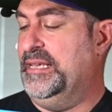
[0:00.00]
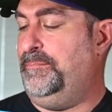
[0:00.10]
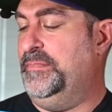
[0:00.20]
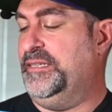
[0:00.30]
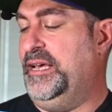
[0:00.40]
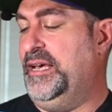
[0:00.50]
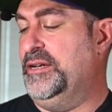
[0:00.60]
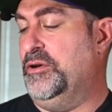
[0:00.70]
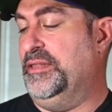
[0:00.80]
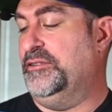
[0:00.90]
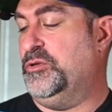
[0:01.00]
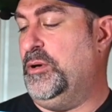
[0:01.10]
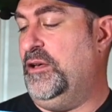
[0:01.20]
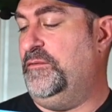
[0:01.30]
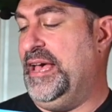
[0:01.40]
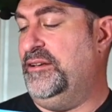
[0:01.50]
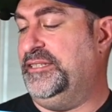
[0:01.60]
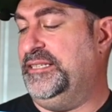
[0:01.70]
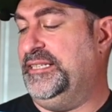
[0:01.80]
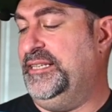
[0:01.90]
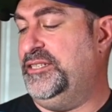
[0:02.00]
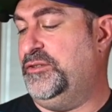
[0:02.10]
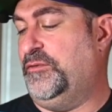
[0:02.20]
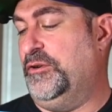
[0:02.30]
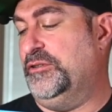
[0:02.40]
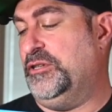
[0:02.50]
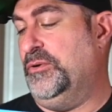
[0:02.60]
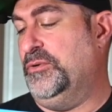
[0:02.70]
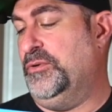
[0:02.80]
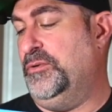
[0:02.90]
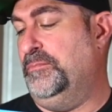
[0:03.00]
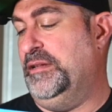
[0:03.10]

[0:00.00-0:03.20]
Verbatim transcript: Yep, uh, no, they're 12 ounces each for a total